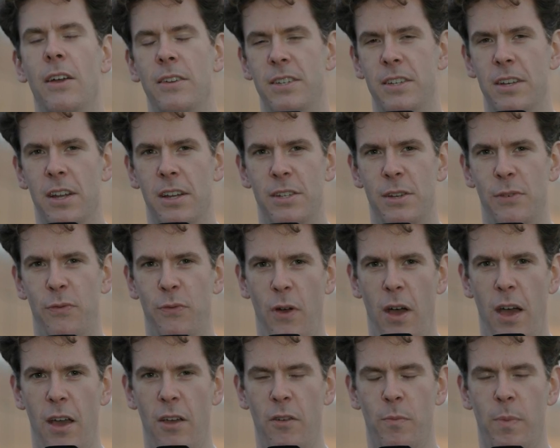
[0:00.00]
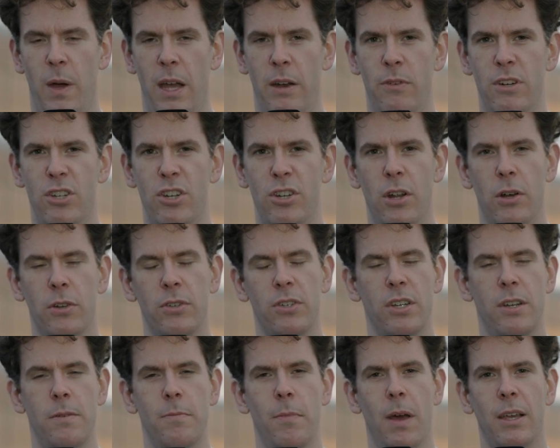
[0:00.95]
1995 by Richard
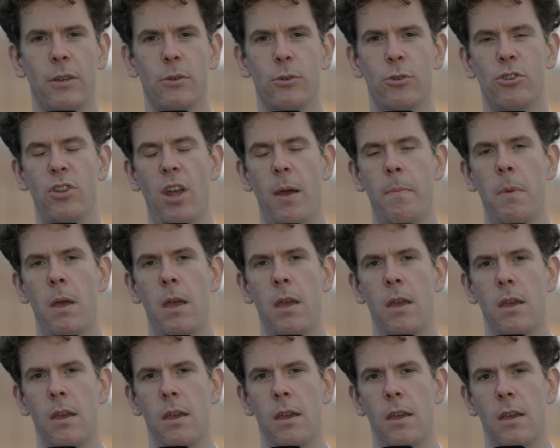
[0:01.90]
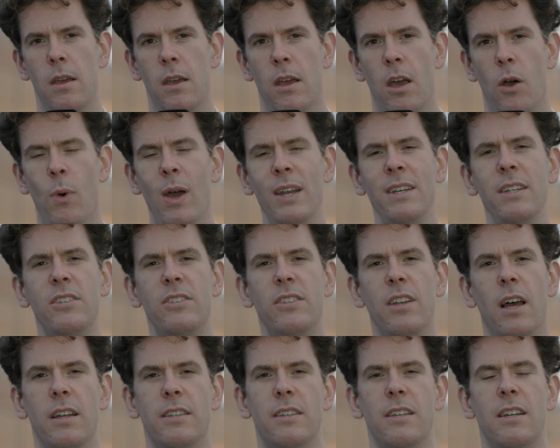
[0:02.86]
Olsen and Michael Stumm, Oanda
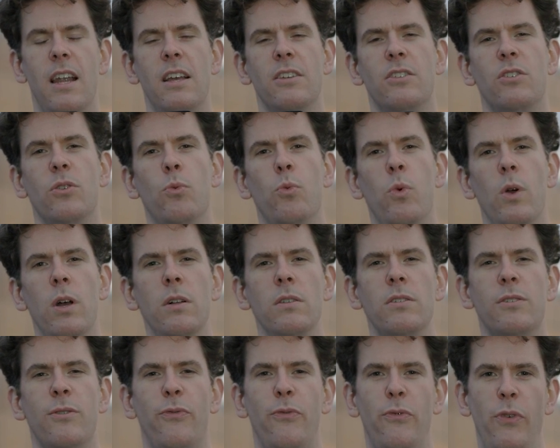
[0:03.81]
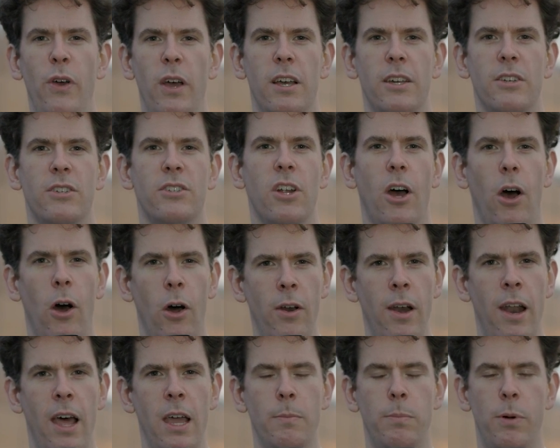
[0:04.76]
started as the world's first
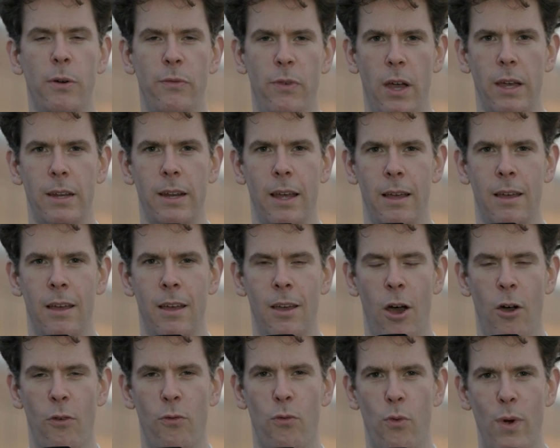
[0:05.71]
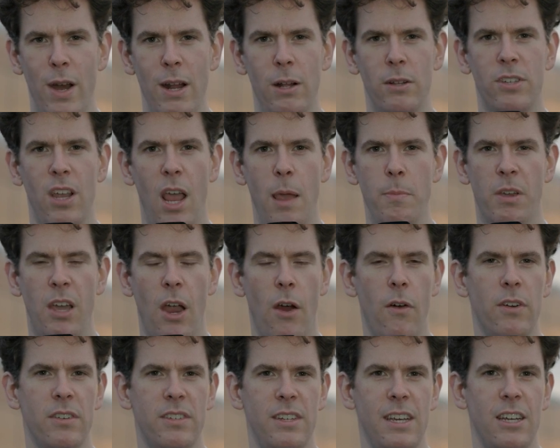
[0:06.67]
online provider of real-time
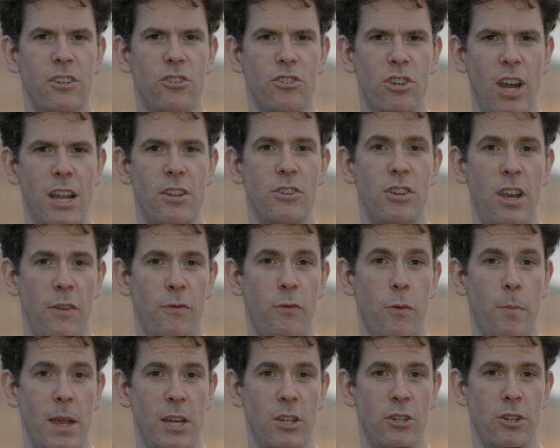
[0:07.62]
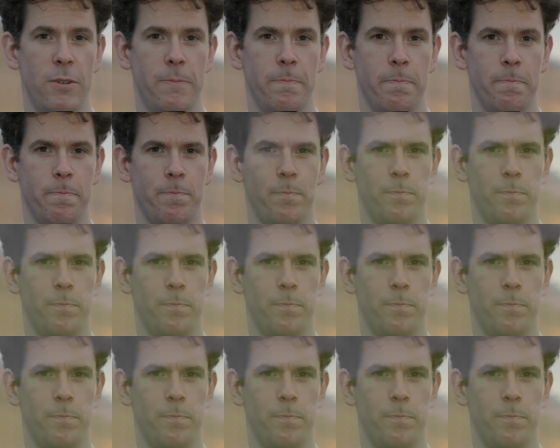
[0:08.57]
currency exchange information.